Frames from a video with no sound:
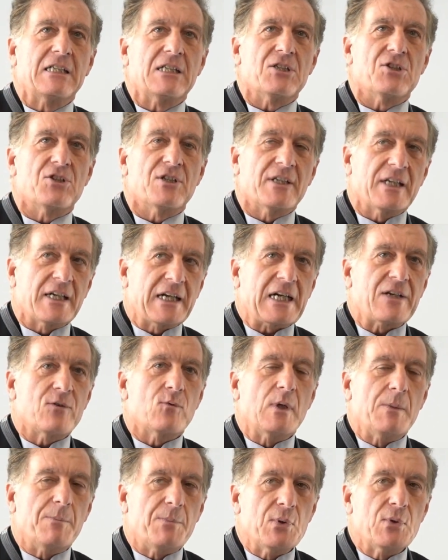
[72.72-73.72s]
GenAI
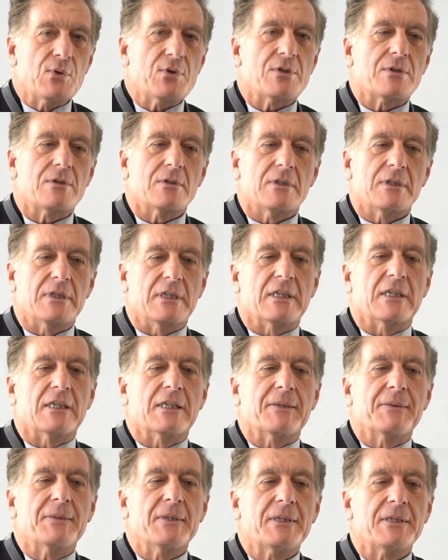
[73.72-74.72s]
will push
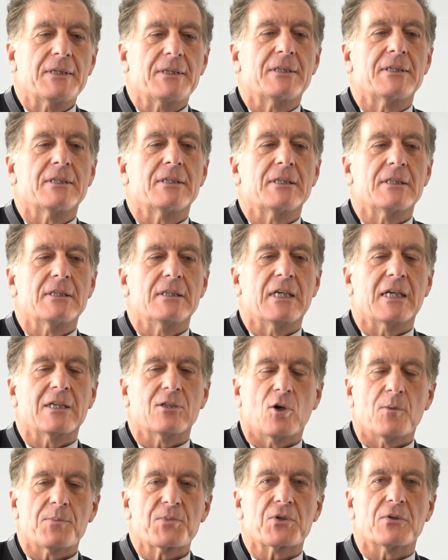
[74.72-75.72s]
the
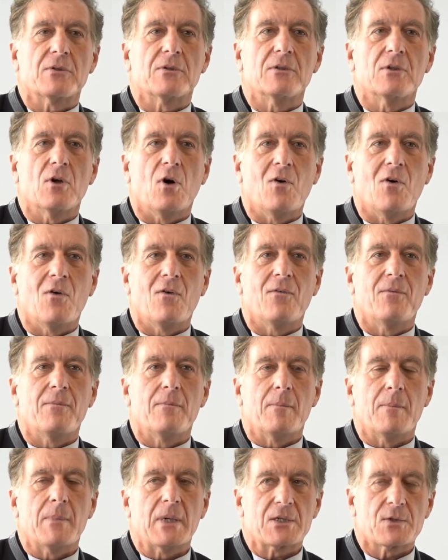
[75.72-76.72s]
adoption of
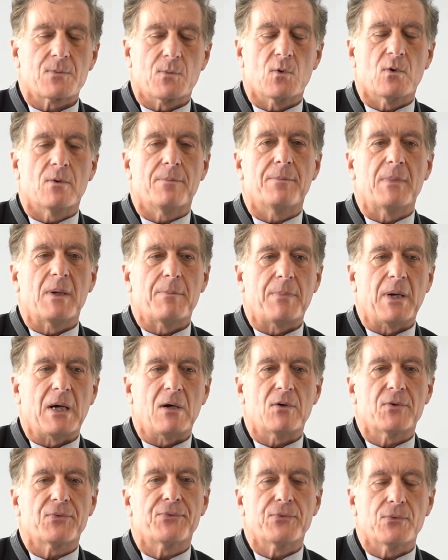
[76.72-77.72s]
much more
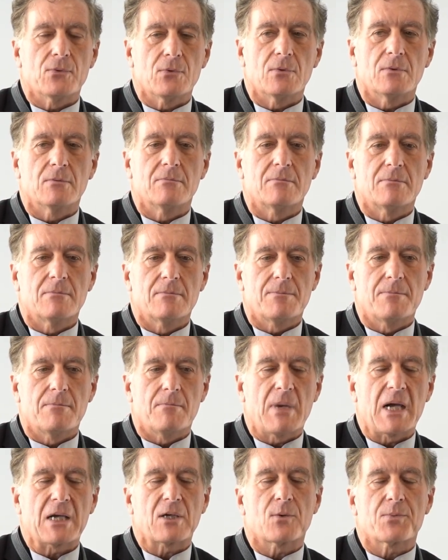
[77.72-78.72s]
powerful
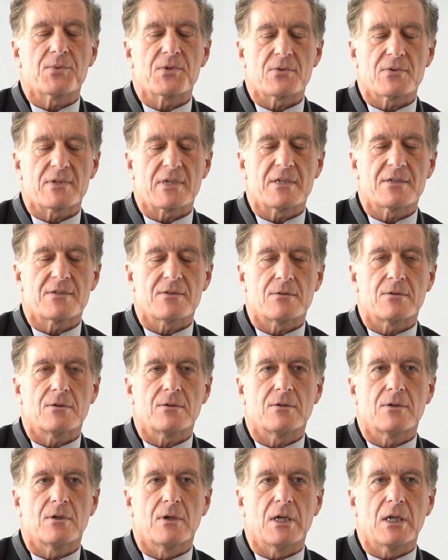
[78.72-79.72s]
microprocessor
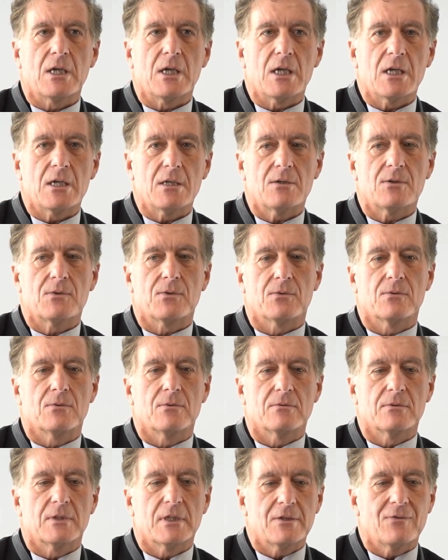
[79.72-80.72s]
into
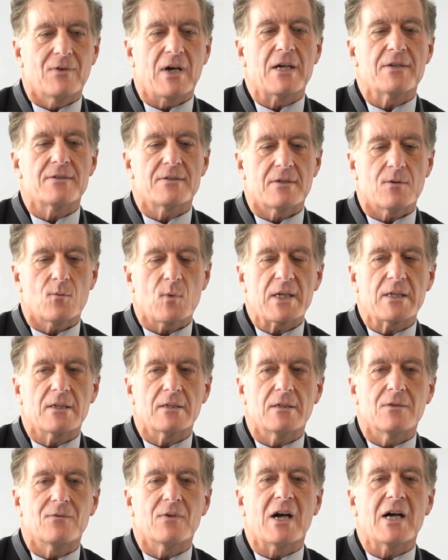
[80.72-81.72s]
the device in a way the
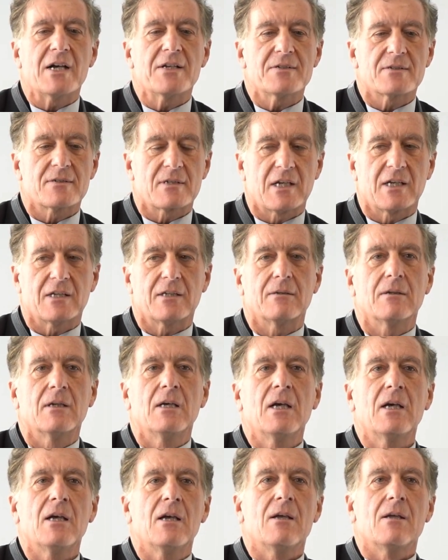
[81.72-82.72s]
device can
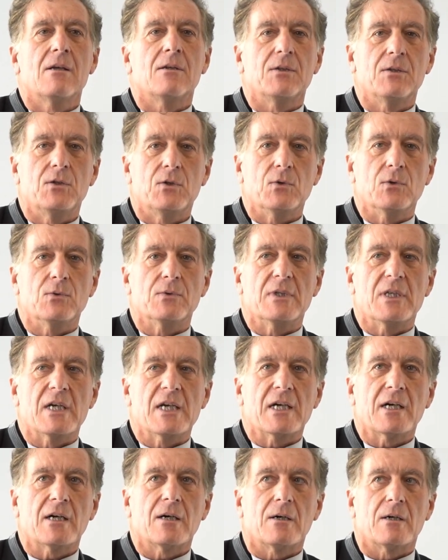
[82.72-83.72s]
do
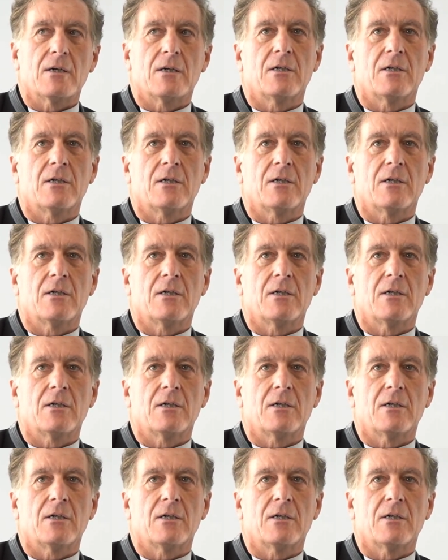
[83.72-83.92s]
their